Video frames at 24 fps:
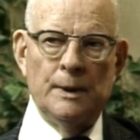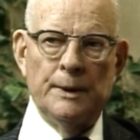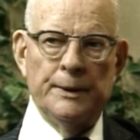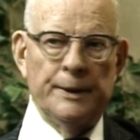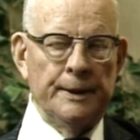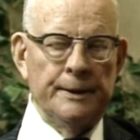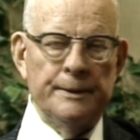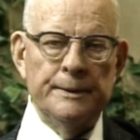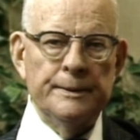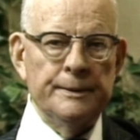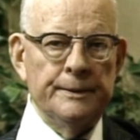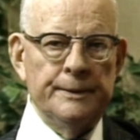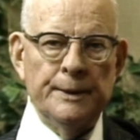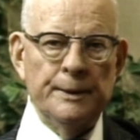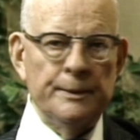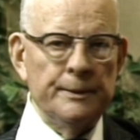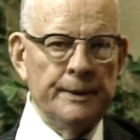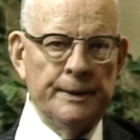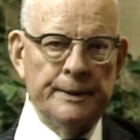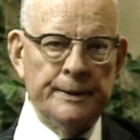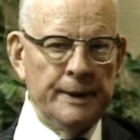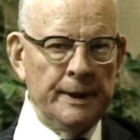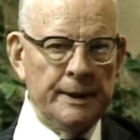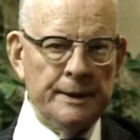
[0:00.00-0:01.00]
They
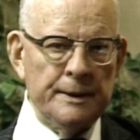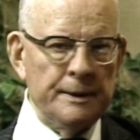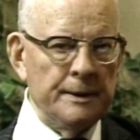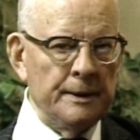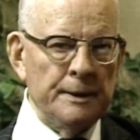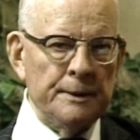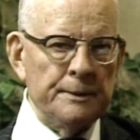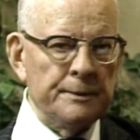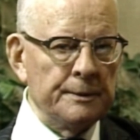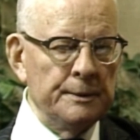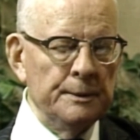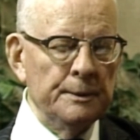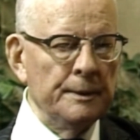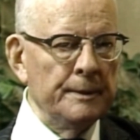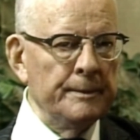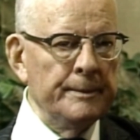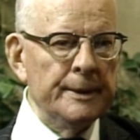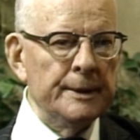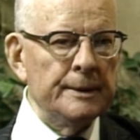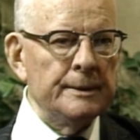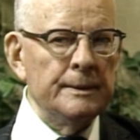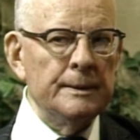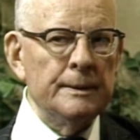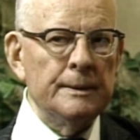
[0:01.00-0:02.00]
don't get it in a school of
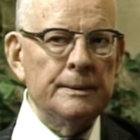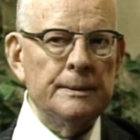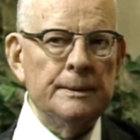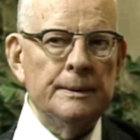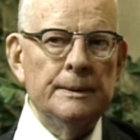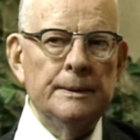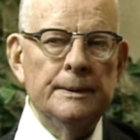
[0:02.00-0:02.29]
business.